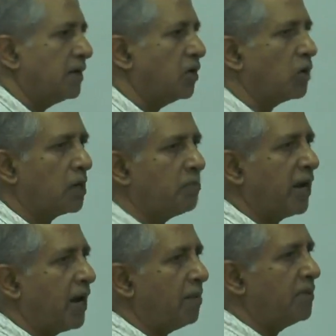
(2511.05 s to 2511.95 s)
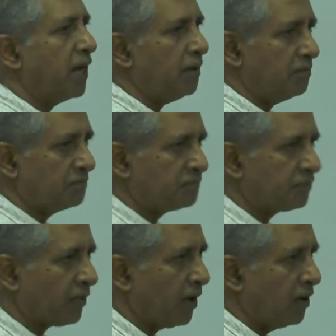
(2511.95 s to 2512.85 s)
denoted by lambda
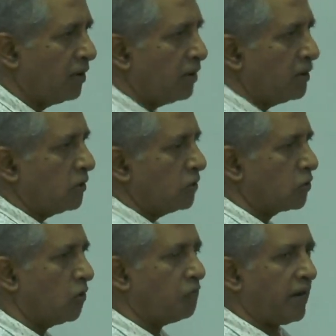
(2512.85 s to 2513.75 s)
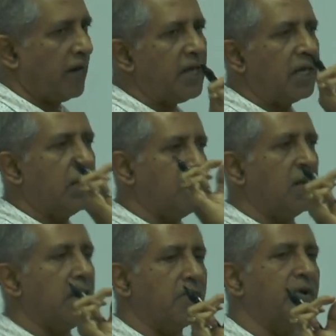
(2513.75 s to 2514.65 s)
so for any
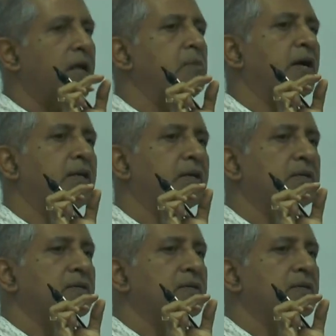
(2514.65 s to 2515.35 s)
given liquid element